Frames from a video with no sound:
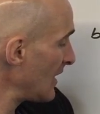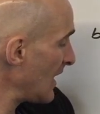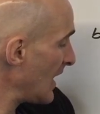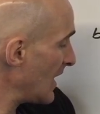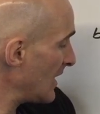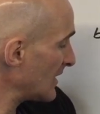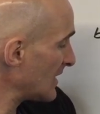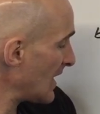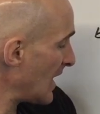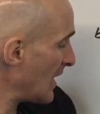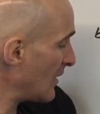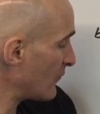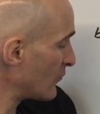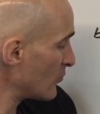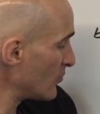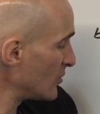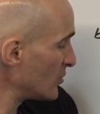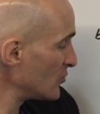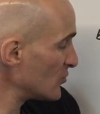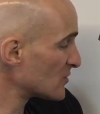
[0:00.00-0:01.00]
And again, if
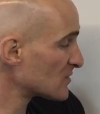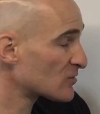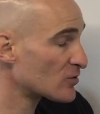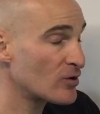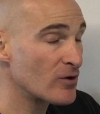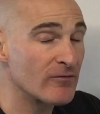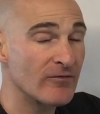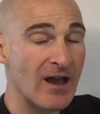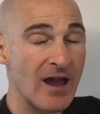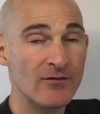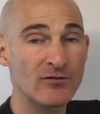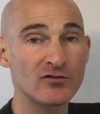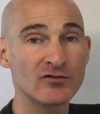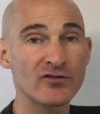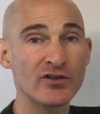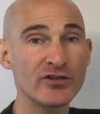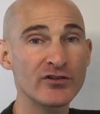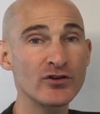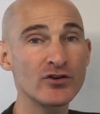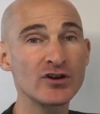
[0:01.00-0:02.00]
you reduce 35
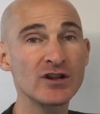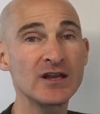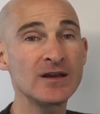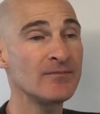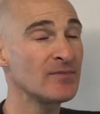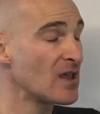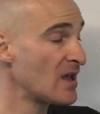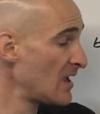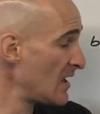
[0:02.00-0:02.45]
over 30,